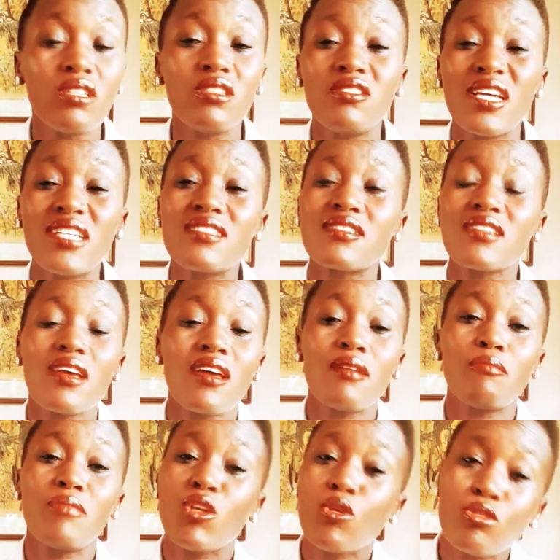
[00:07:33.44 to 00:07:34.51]
just
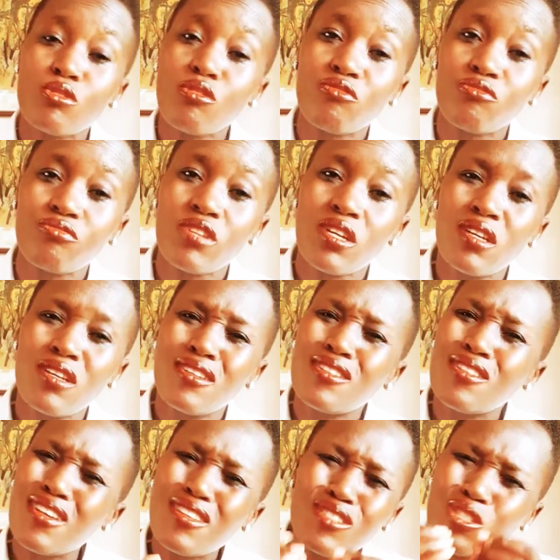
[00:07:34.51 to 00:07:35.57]
because of
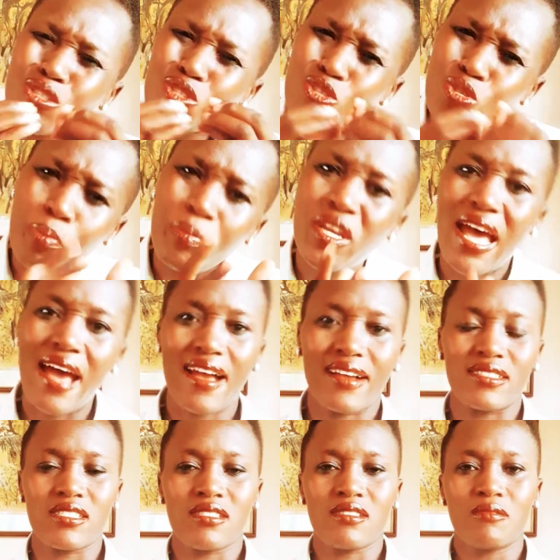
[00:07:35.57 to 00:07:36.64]
stupid
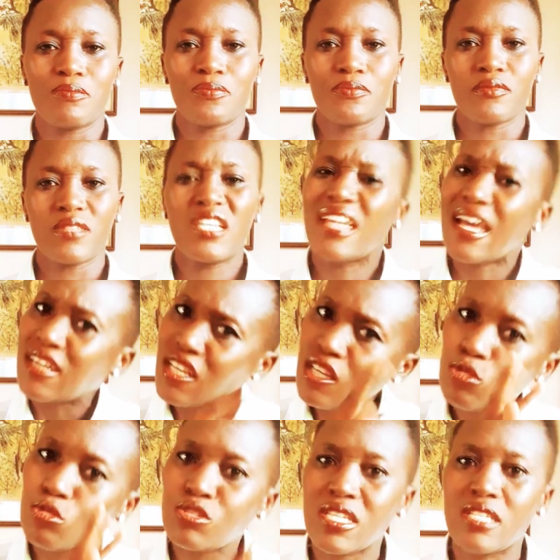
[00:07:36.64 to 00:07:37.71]
act, in an
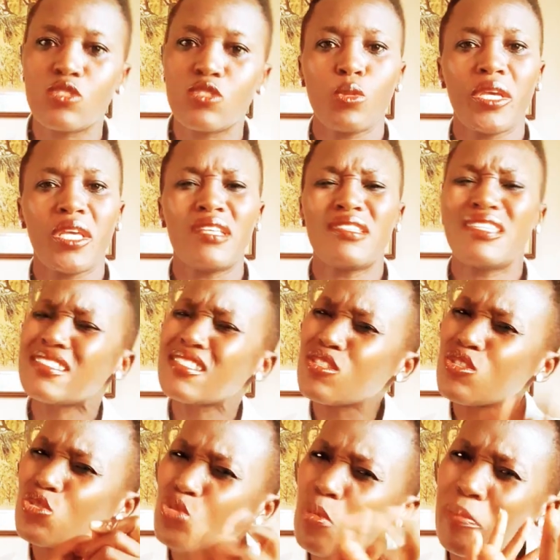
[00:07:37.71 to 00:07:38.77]
innocent way,
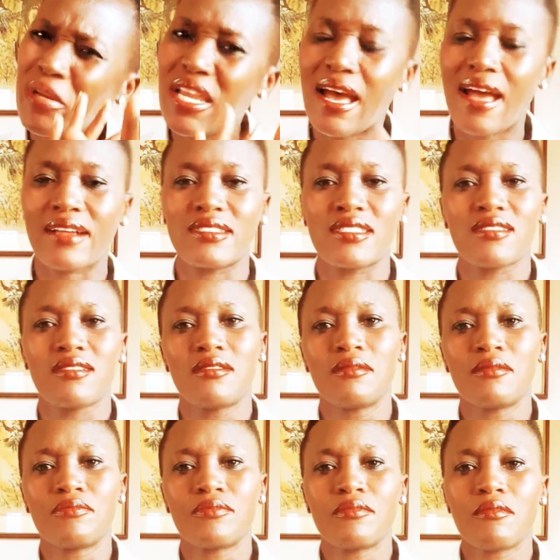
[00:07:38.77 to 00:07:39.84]
just stupid act
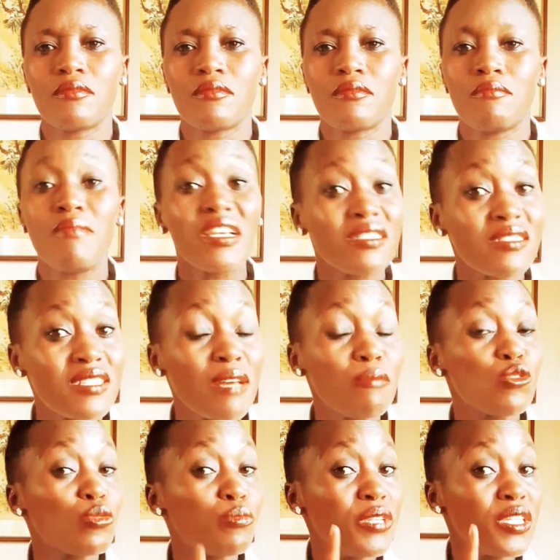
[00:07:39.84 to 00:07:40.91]
makes them
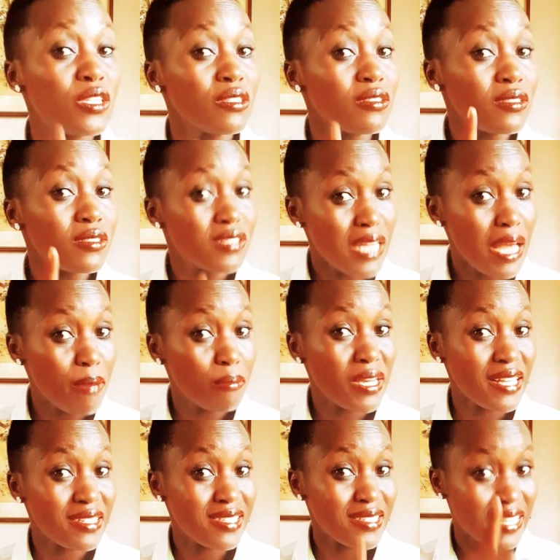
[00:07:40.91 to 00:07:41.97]
to be termed
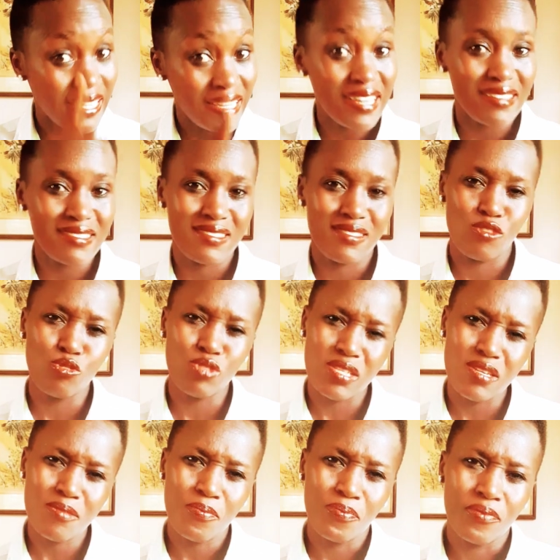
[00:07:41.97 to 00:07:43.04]
as killers. You
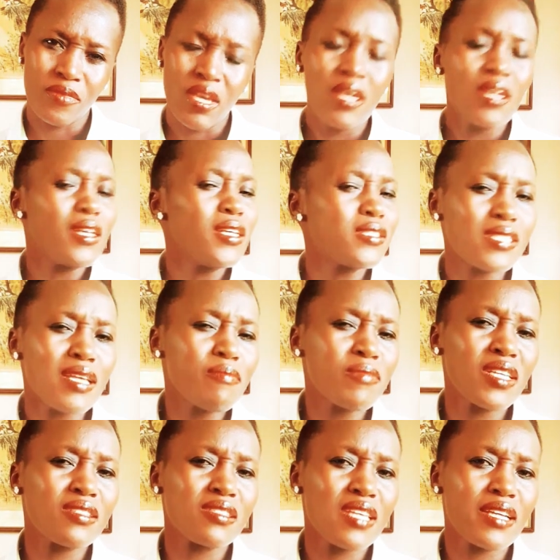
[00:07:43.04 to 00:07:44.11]
see, it's
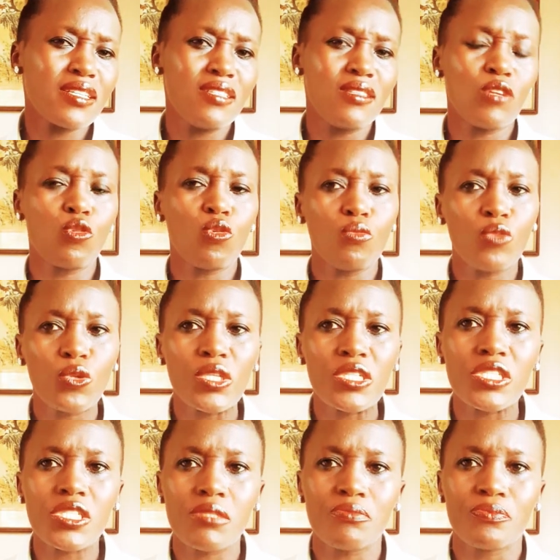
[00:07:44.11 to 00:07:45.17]
something sad in the
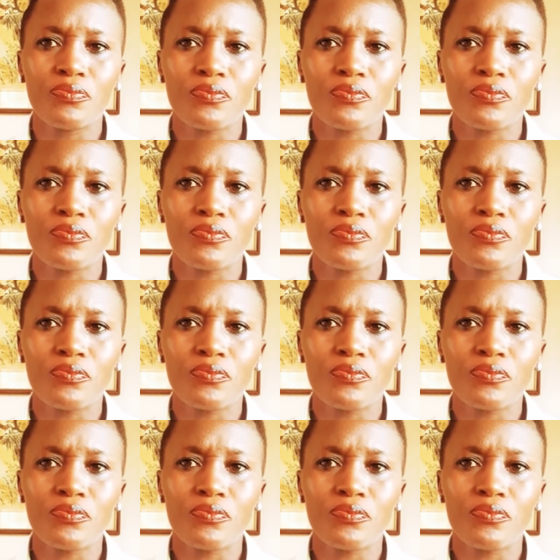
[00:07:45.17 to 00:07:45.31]
community.